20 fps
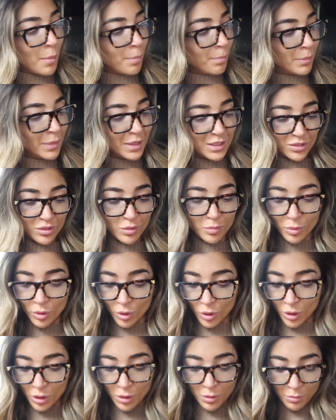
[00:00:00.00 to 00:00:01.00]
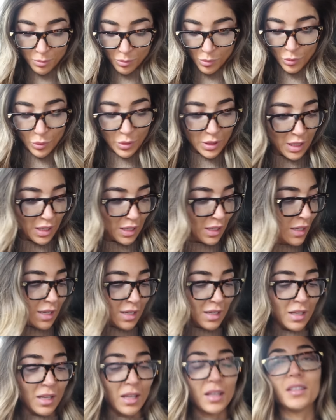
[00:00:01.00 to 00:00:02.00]
miserable morning
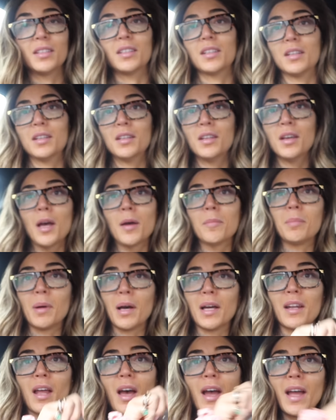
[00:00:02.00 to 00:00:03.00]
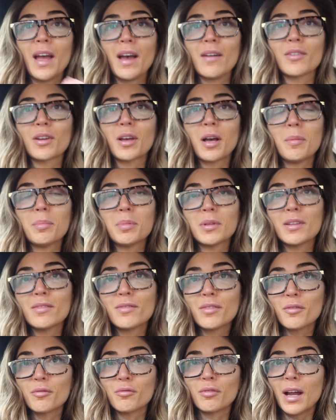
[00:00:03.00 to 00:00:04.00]
in London, but I have a couple
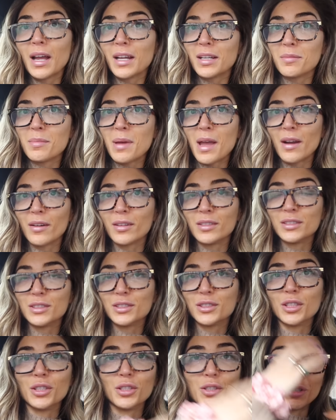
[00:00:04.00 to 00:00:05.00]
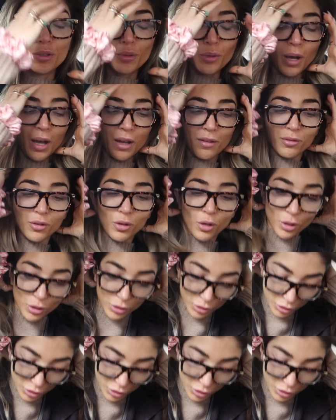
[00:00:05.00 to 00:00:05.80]
of random errands to do. I've got